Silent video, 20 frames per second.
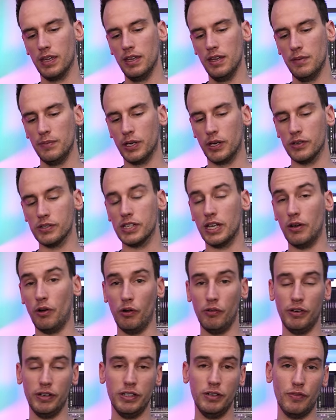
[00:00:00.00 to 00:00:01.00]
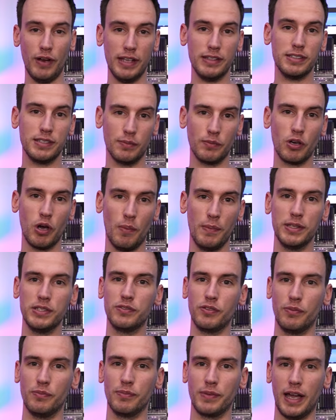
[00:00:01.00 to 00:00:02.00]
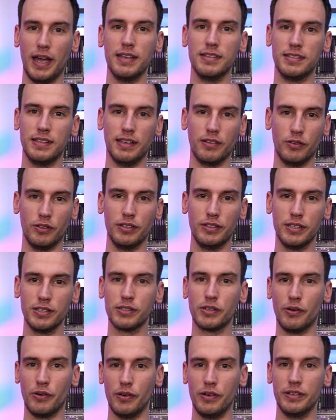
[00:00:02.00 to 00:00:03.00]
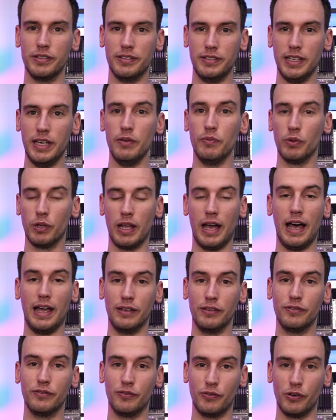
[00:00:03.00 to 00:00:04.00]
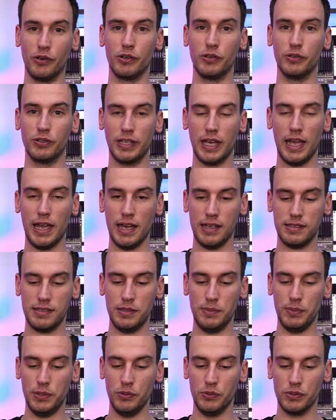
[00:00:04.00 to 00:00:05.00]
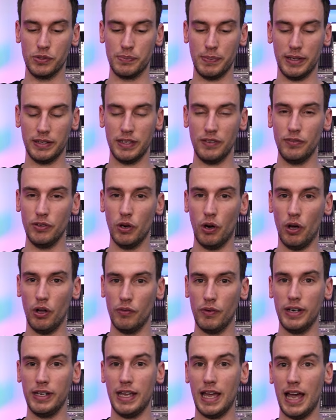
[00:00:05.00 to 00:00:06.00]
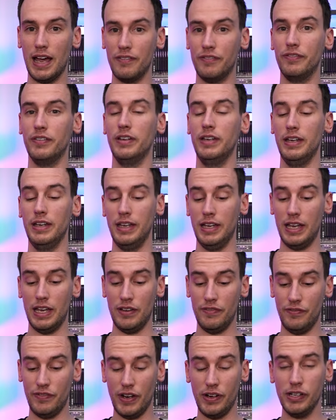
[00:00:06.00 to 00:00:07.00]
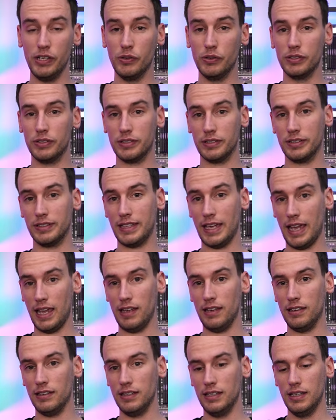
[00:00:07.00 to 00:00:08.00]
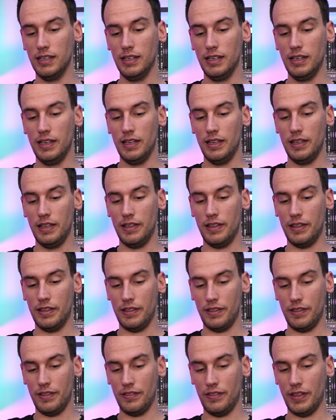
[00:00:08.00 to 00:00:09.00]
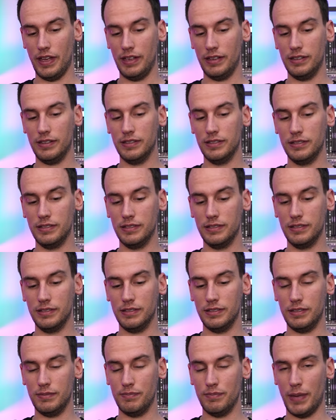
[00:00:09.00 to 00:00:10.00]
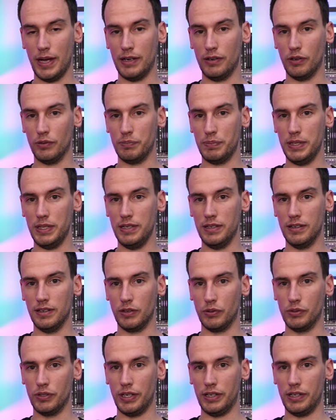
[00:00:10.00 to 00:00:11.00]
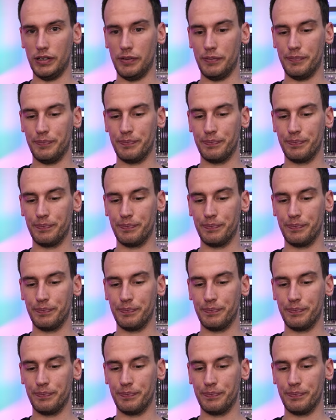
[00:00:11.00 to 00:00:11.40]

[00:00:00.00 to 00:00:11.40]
Because I already read some comments from guys like on a Discord, they will hunt for good KS CPUs. But if you already have a very good K, then might not be a good idea.